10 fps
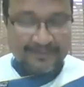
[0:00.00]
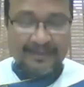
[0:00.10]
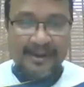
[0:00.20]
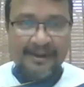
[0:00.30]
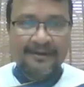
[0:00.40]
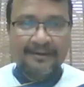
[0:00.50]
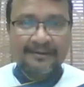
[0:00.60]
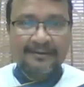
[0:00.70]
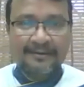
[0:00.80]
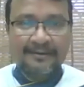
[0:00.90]
And
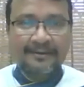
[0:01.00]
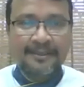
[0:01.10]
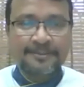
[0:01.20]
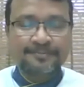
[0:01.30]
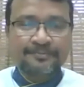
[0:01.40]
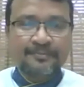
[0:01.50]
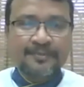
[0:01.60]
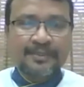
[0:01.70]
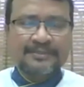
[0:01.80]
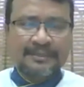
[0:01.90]

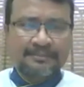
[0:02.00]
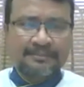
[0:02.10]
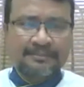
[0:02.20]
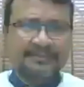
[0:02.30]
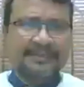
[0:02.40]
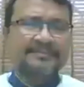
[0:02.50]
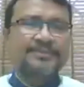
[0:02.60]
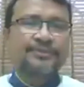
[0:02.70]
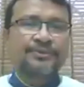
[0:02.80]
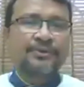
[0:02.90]
sometimes
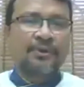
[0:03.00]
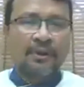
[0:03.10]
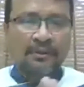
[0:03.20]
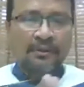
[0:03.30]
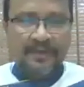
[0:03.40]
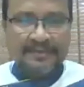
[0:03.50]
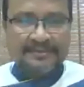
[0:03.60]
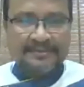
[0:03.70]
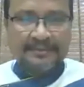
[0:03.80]
you always uh,